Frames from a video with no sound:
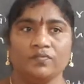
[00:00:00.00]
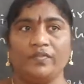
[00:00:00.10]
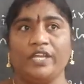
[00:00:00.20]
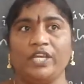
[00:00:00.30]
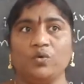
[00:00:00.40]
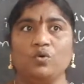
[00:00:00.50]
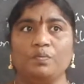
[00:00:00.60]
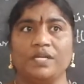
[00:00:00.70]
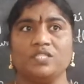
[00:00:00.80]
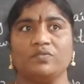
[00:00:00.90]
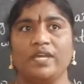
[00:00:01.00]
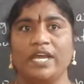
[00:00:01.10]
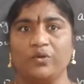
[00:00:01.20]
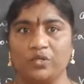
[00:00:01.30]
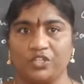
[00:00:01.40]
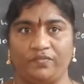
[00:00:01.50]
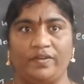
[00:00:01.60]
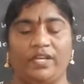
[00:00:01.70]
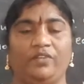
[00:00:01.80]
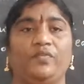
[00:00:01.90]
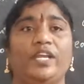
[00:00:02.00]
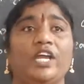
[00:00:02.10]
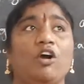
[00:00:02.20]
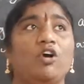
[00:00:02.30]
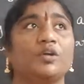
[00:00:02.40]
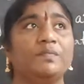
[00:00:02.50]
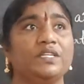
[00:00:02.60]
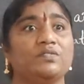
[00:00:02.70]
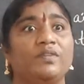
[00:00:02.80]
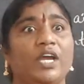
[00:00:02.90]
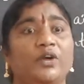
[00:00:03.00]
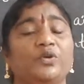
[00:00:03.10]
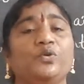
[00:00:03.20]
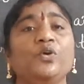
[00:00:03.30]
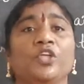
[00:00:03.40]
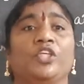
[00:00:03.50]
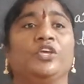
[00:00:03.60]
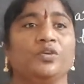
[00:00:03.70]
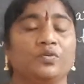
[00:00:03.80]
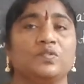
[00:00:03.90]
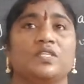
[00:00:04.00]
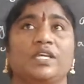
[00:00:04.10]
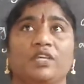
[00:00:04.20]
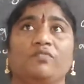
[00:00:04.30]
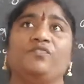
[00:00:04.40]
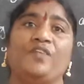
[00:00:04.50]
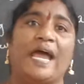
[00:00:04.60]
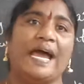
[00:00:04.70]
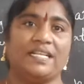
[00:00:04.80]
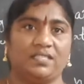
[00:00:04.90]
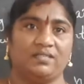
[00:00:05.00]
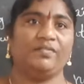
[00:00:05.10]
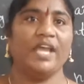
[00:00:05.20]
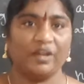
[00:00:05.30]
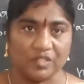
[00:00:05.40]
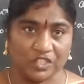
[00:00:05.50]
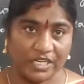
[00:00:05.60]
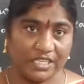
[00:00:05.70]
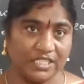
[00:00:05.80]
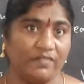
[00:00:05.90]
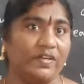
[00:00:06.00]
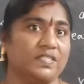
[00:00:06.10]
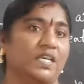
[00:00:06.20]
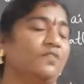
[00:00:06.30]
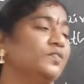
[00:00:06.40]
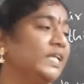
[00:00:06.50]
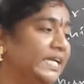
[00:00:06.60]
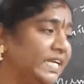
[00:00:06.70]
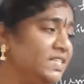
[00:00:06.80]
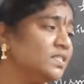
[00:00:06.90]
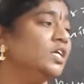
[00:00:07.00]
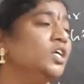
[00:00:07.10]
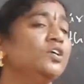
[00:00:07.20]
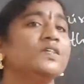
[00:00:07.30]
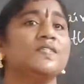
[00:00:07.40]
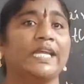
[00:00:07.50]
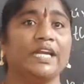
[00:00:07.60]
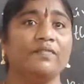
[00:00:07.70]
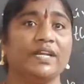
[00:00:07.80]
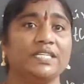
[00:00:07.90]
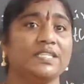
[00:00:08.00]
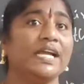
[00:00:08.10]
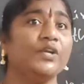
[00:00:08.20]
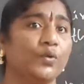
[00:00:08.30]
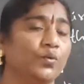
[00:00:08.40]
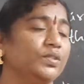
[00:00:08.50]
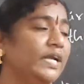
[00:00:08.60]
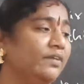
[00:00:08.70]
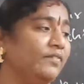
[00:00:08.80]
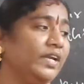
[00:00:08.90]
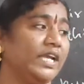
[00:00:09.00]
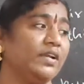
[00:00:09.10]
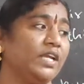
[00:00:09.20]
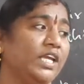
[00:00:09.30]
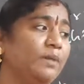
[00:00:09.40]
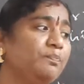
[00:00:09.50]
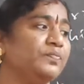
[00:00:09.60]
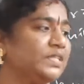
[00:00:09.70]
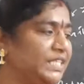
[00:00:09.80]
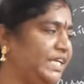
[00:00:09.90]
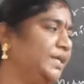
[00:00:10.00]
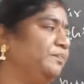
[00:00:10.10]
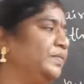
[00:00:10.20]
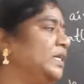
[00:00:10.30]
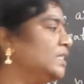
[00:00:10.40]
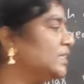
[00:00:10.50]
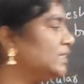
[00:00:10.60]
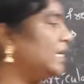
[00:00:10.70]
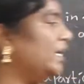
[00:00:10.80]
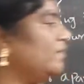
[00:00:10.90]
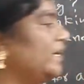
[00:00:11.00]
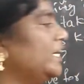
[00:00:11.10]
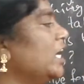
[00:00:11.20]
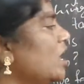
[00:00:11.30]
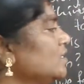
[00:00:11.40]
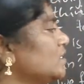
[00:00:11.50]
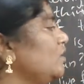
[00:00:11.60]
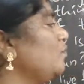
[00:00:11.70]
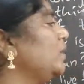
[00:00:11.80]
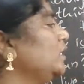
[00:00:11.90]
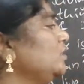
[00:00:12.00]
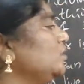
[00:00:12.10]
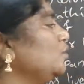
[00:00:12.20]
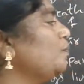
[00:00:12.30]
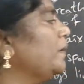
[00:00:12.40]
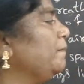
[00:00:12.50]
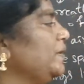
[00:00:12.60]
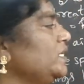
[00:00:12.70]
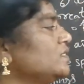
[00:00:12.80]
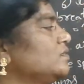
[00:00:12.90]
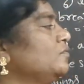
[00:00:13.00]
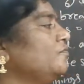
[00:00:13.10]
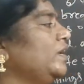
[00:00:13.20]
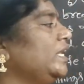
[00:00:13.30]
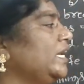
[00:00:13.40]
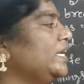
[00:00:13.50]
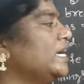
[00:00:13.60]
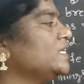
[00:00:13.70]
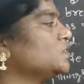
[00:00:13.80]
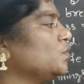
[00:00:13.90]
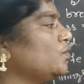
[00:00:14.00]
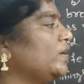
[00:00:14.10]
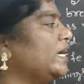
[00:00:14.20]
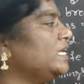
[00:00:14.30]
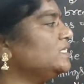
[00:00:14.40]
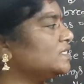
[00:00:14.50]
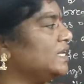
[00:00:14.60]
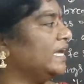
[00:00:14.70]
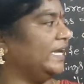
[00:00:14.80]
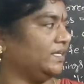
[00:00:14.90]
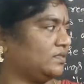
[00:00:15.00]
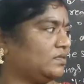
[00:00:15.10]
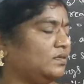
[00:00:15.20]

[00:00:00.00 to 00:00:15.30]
Very cool means we have to shivering. Very hot means we have to using fans. We have to change ourselves. That is, second one is that true, that we can keep tea. Third one, dogs give birth to puppies. Where areas crocodiles legs?